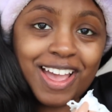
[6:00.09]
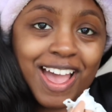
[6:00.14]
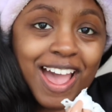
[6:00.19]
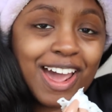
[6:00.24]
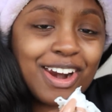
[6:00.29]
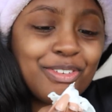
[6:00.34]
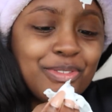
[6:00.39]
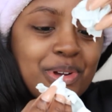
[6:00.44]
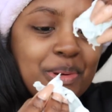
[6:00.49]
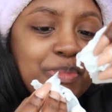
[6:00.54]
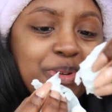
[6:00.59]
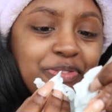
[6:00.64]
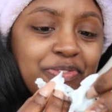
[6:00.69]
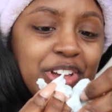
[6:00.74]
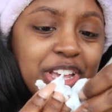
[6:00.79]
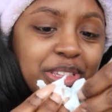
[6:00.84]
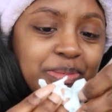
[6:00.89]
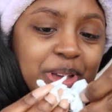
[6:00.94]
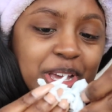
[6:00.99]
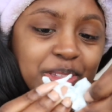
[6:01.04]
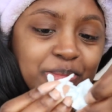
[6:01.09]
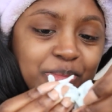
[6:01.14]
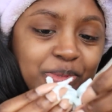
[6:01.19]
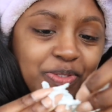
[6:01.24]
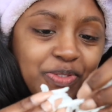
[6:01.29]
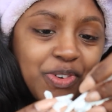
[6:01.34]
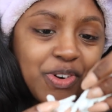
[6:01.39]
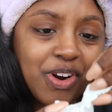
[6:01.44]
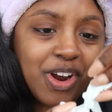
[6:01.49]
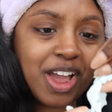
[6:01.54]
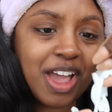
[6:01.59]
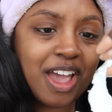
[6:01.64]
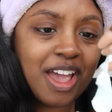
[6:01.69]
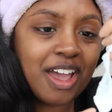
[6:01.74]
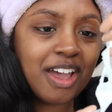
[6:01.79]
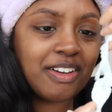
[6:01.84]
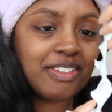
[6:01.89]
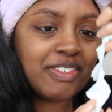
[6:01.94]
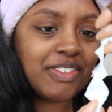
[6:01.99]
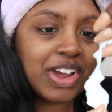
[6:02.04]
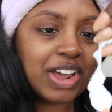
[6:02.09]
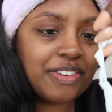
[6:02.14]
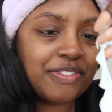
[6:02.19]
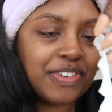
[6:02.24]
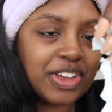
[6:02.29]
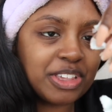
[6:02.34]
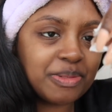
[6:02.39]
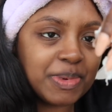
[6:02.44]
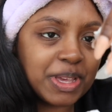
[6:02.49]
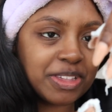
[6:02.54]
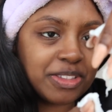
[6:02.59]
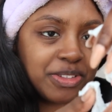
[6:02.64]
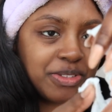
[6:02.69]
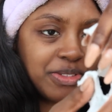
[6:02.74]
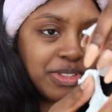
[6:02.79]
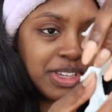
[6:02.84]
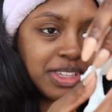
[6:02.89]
had a rubber face mask before. I've never had a face mask do